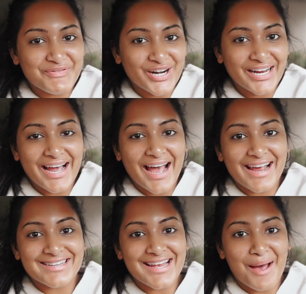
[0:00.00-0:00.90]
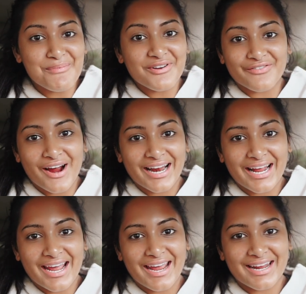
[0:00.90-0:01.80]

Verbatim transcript: Morning guys, happy Friday.